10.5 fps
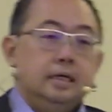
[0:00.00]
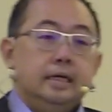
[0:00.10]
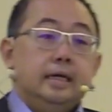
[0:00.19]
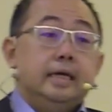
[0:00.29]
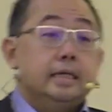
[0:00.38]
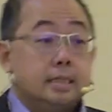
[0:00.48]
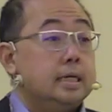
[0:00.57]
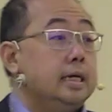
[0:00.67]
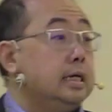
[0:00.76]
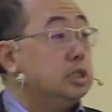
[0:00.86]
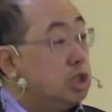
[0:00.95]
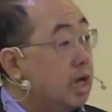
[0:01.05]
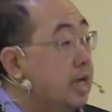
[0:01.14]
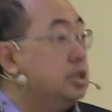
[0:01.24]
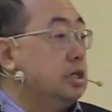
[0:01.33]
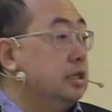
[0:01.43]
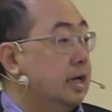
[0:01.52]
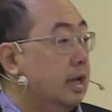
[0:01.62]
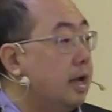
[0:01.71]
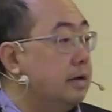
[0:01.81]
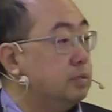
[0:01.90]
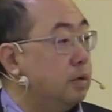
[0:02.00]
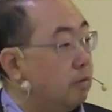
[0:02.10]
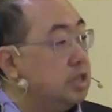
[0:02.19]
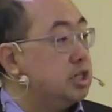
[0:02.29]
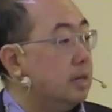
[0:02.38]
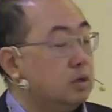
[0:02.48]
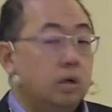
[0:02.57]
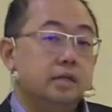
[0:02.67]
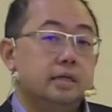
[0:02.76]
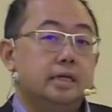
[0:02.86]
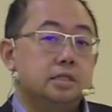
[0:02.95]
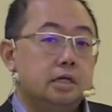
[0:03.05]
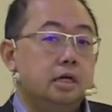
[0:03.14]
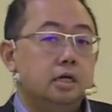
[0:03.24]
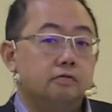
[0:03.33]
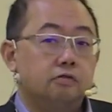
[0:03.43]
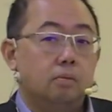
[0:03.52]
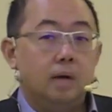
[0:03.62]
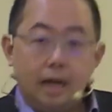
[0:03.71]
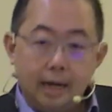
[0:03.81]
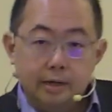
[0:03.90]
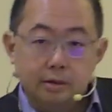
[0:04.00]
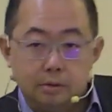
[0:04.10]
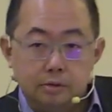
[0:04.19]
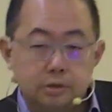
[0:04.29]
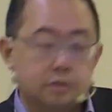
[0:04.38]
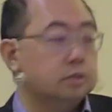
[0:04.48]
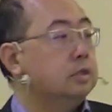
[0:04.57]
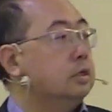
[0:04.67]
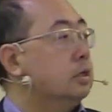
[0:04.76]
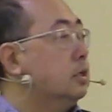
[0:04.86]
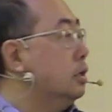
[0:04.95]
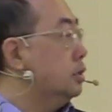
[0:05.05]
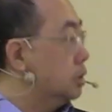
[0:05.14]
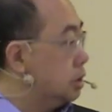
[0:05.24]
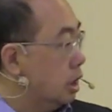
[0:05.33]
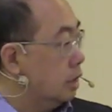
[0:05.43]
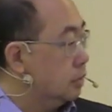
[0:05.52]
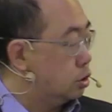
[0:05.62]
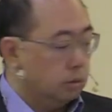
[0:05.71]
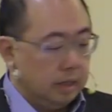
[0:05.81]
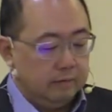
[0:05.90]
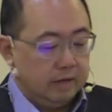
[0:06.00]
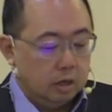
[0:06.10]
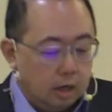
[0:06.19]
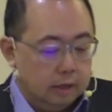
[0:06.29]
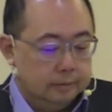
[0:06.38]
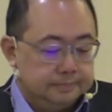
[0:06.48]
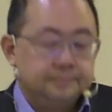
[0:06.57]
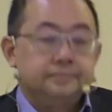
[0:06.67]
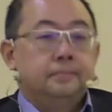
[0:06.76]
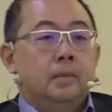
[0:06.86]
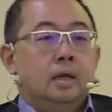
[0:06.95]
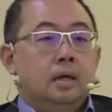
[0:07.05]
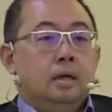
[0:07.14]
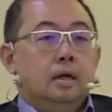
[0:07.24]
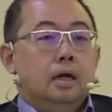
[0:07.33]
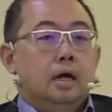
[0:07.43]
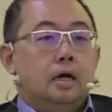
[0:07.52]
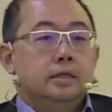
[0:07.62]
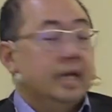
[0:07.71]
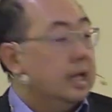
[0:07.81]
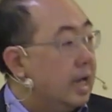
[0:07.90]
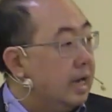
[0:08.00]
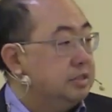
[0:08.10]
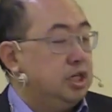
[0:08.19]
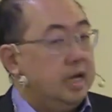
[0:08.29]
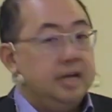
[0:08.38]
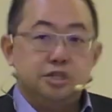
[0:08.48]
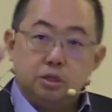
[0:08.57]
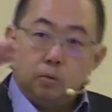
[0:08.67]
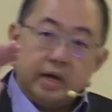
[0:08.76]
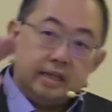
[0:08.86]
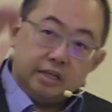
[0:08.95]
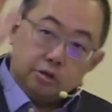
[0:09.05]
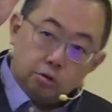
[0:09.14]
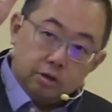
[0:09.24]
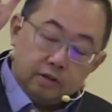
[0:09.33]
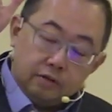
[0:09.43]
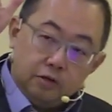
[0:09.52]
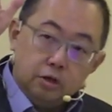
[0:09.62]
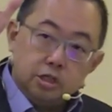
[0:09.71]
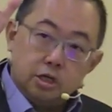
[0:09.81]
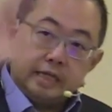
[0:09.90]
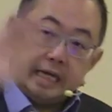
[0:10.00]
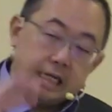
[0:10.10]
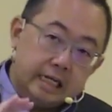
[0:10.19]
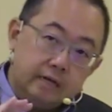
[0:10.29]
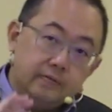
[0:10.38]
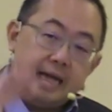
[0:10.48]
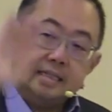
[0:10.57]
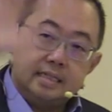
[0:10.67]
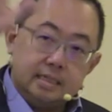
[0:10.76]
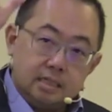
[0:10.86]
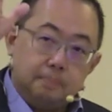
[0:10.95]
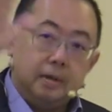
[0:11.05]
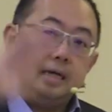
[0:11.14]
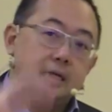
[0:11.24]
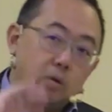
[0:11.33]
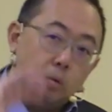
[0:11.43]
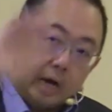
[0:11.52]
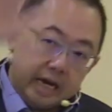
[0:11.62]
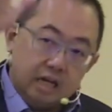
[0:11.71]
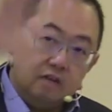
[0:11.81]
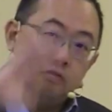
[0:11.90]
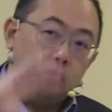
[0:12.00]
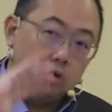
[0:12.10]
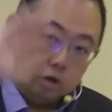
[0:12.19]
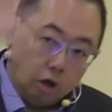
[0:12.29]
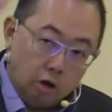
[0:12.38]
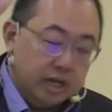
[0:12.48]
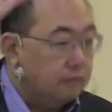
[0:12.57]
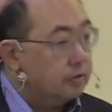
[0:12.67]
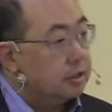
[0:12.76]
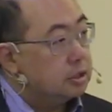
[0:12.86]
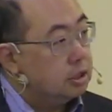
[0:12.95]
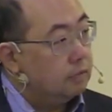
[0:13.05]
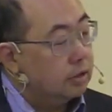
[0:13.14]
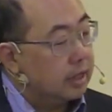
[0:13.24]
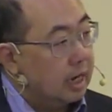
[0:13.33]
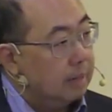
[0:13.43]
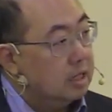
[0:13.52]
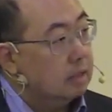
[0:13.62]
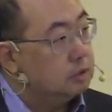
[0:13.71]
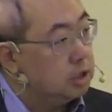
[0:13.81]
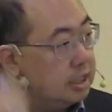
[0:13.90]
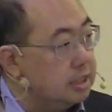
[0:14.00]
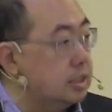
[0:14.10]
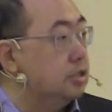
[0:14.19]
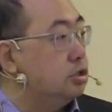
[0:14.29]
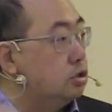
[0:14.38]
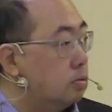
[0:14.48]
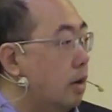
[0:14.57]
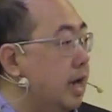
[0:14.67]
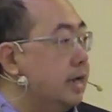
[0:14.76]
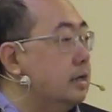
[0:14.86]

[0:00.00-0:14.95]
he's seen change in their lives. We read chapter 1, they turn from idols to serve the true and living God. Their lives changed in the way they thought of the future. They lived anticipating, waiting for, longing for the coming of Jesus to right